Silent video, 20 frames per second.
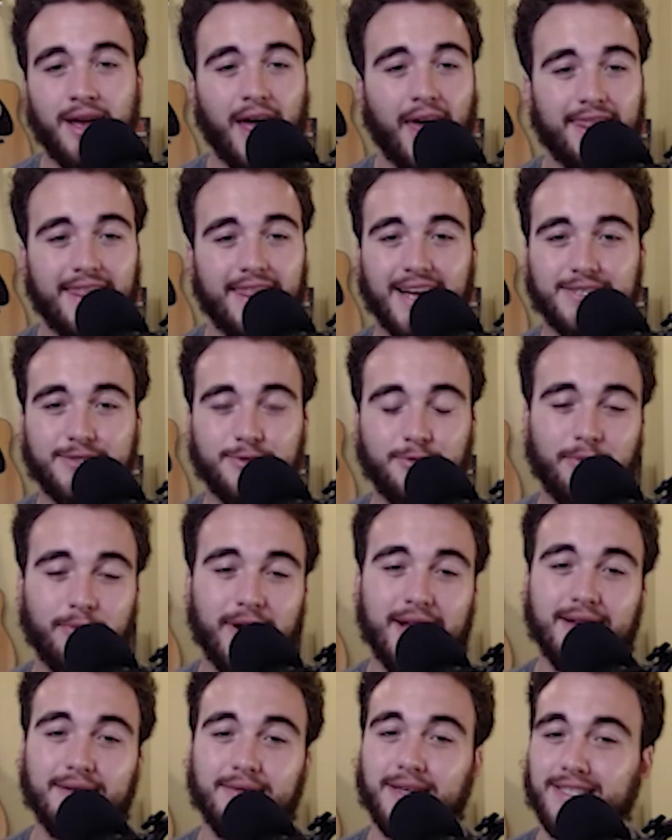That's
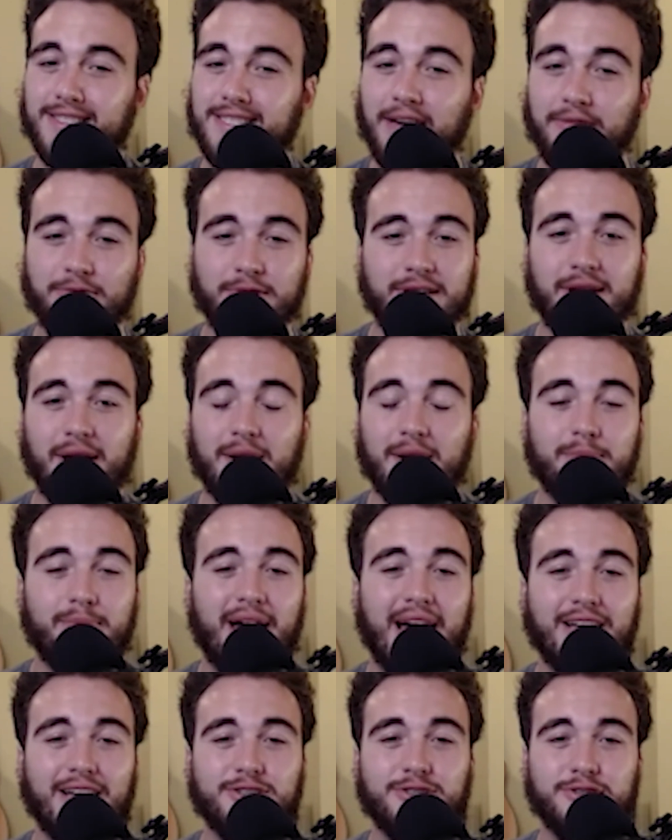great. Definitely not a
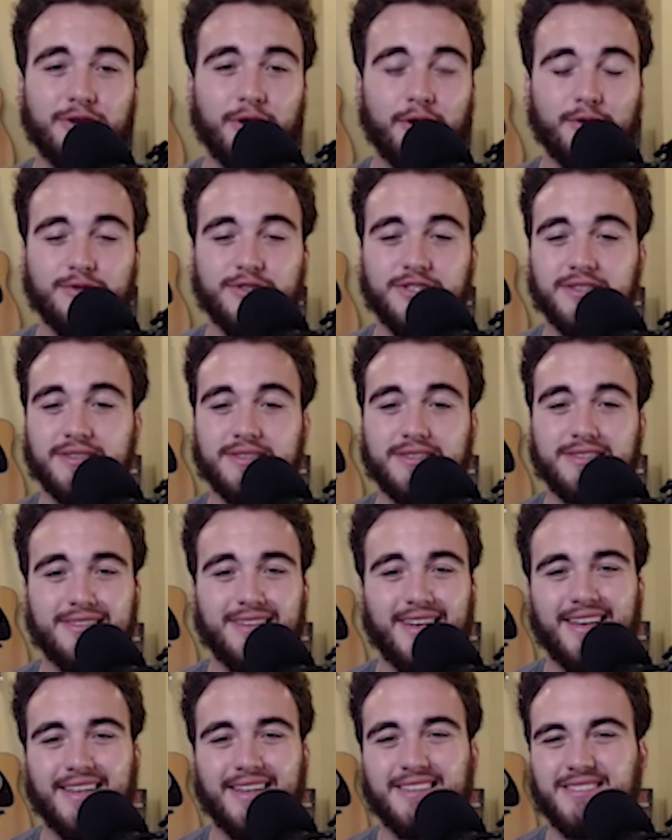bad show. Just
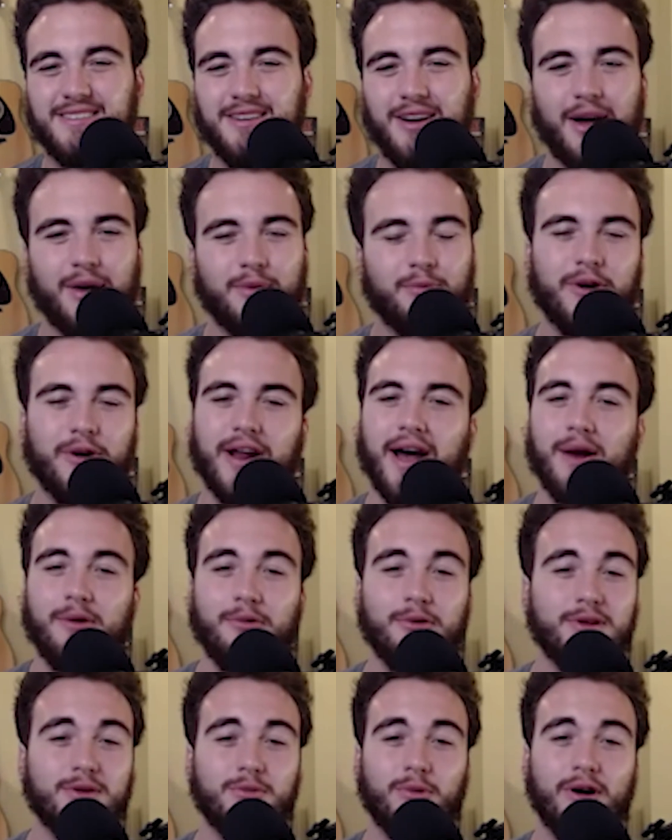it's not what I
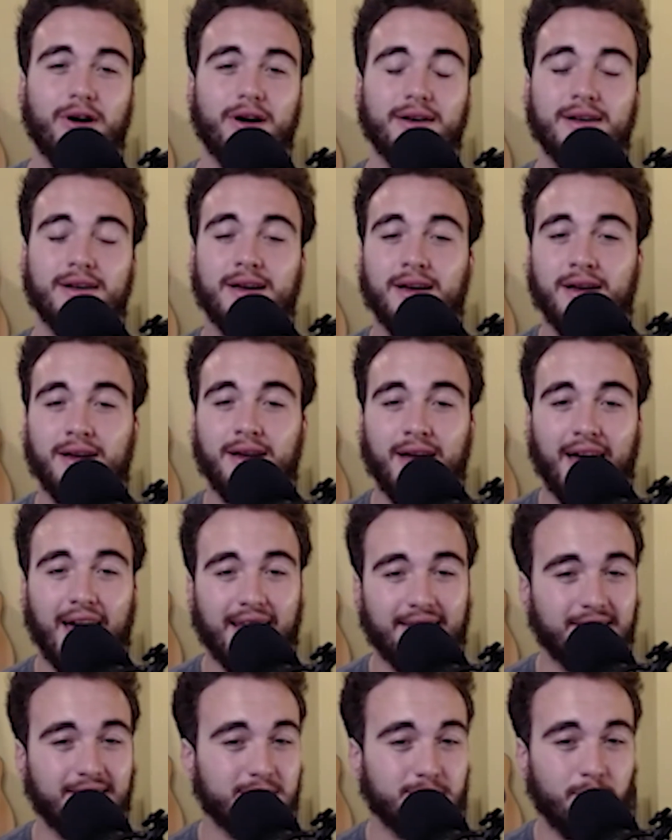really want
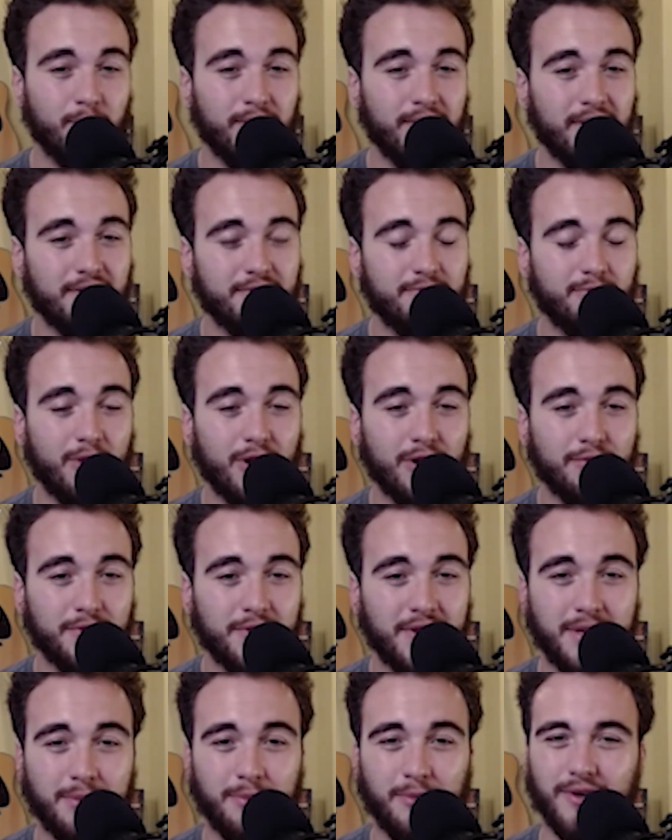at this point out of Marvel
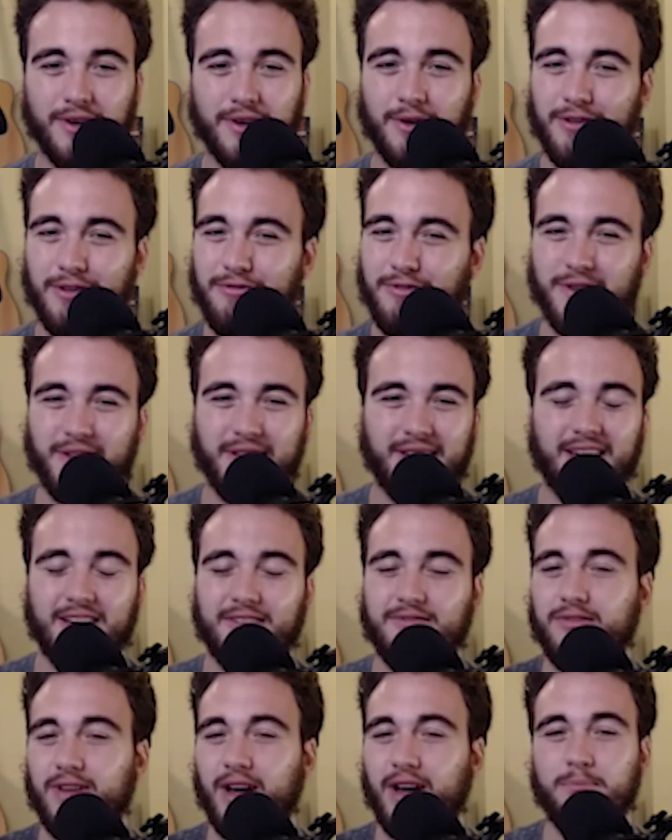anymore. I feel like
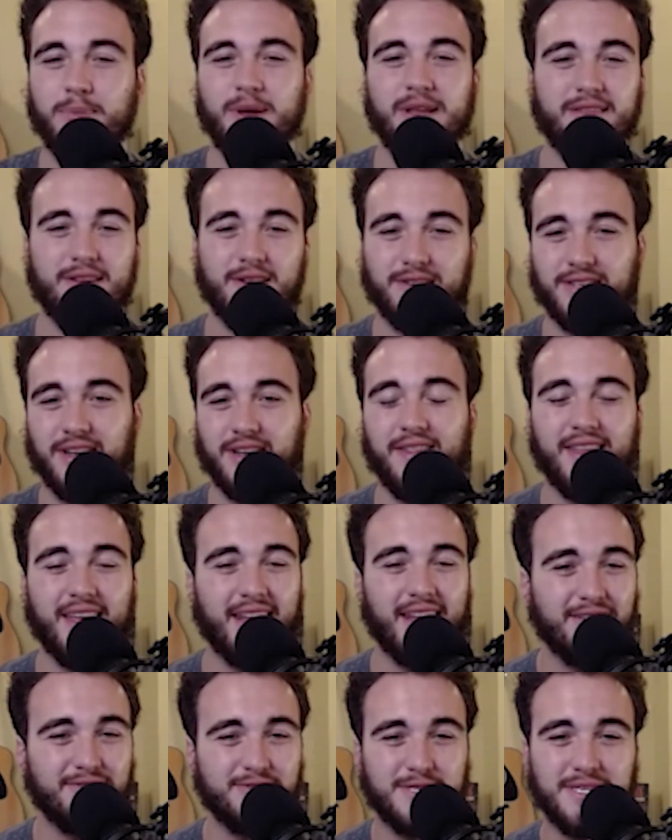I've been there, done that.
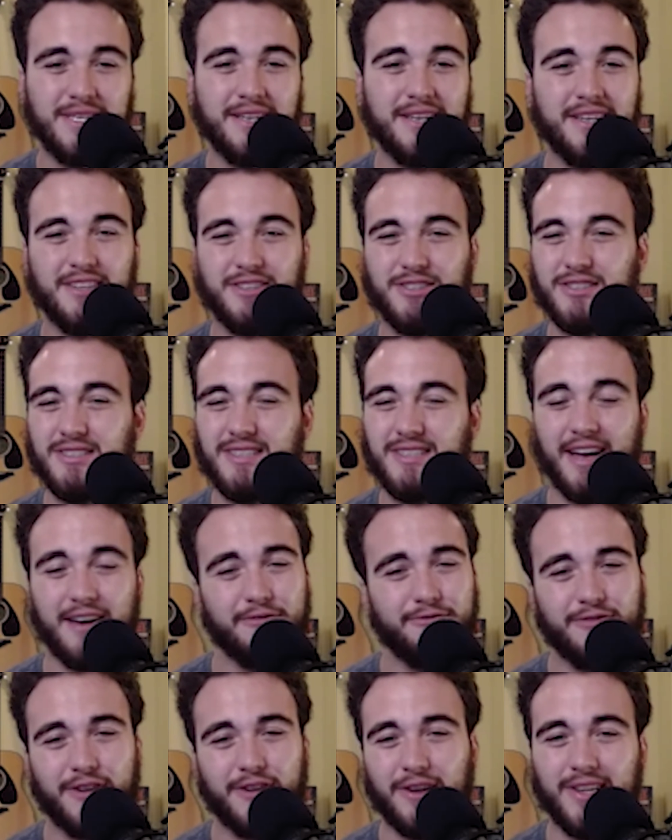I've seen it. It just kind of
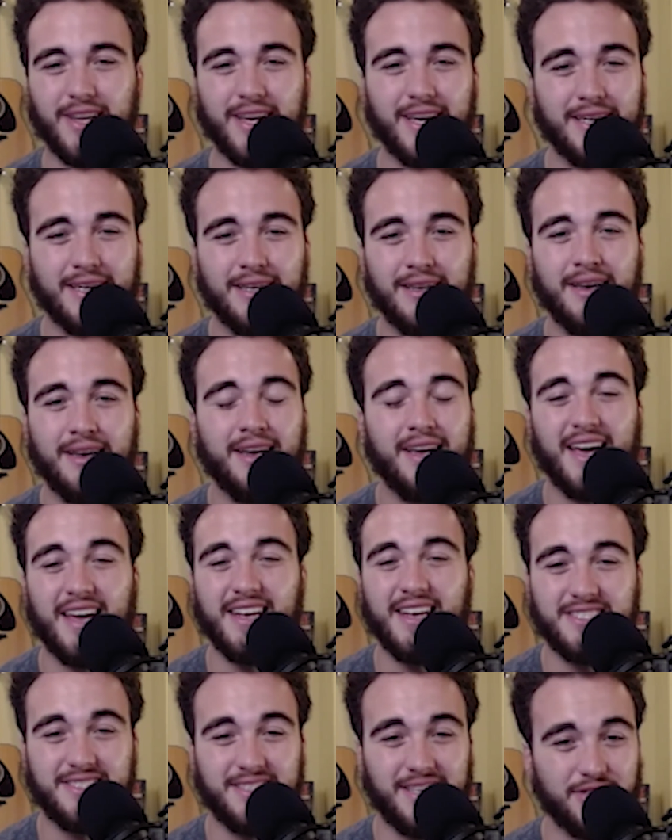felt like an
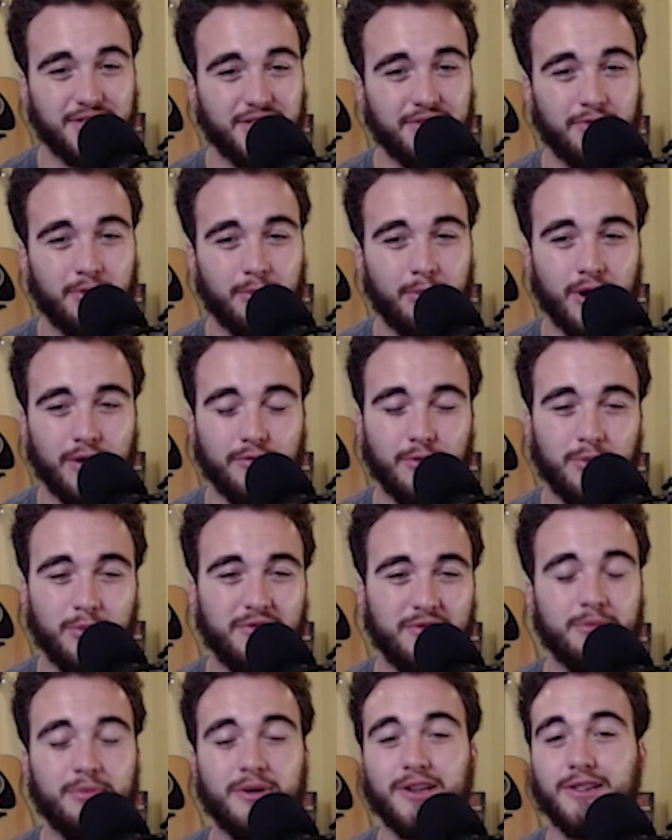extension of a Marvel movie.
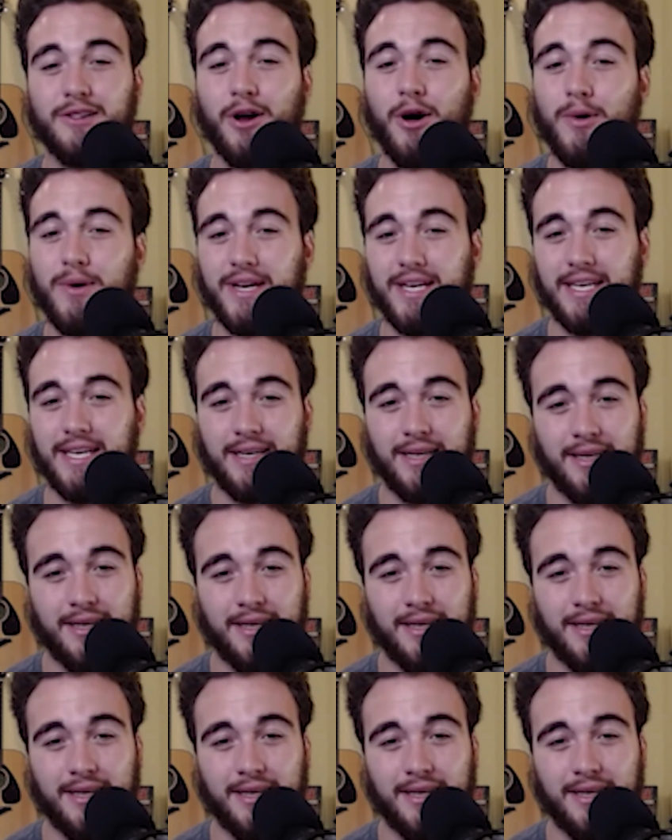But Loki,